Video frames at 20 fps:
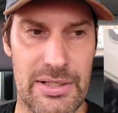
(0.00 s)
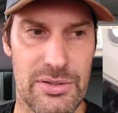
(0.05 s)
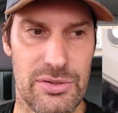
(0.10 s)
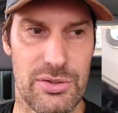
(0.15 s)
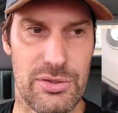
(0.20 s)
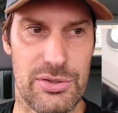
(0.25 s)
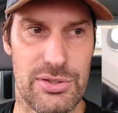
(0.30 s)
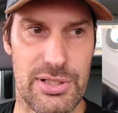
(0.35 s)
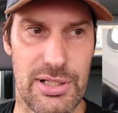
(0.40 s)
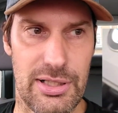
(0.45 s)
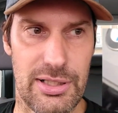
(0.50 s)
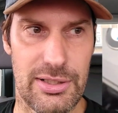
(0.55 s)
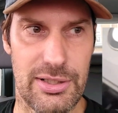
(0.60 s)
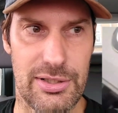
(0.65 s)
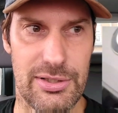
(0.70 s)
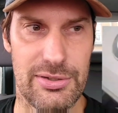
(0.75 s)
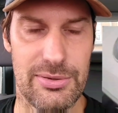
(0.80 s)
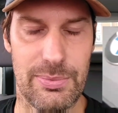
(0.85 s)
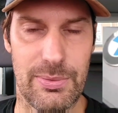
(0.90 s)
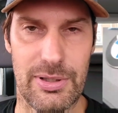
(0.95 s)
So the
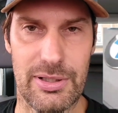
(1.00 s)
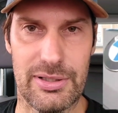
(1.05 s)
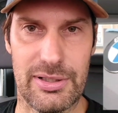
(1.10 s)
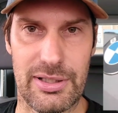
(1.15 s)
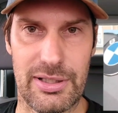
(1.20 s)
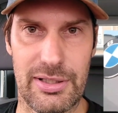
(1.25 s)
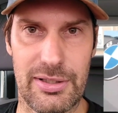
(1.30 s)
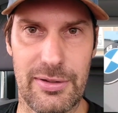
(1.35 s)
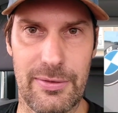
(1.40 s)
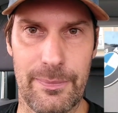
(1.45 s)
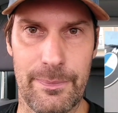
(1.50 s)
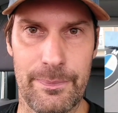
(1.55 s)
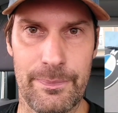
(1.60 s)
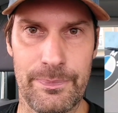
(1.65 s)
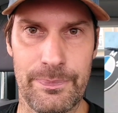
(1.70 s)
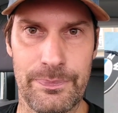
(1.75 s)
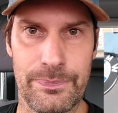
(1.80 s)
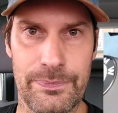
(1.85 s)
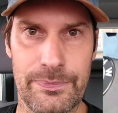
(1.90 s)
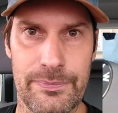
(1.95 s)
solenoid's working.
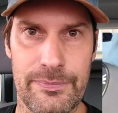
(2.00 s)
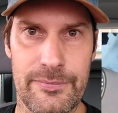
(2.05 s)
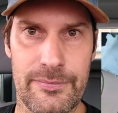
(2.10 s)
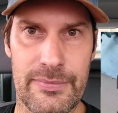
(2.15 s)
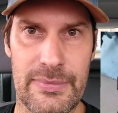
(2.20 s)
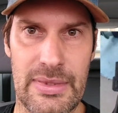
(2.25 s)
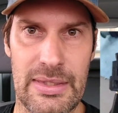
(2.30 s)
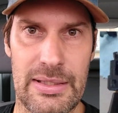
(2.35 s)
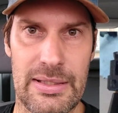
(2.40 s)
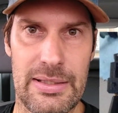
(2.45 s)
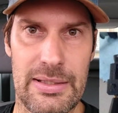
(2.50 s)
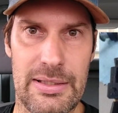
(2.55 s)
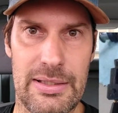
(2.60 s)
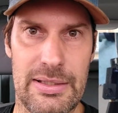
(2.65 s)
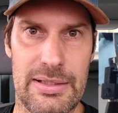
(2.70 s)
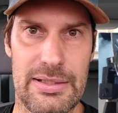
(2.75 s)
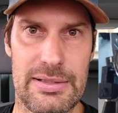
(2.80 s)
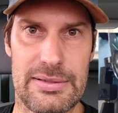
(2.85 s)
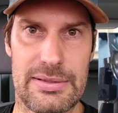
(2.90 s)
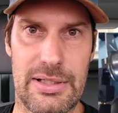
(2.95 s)

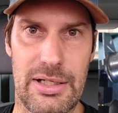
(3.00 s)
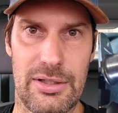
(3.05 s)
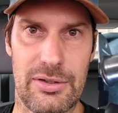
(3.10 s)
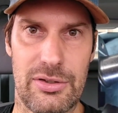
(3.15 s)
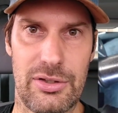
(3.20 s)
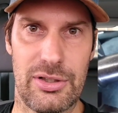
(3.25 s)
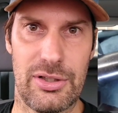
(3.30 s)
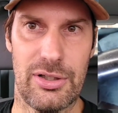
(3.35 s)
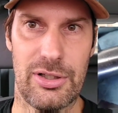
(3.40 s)
It's got good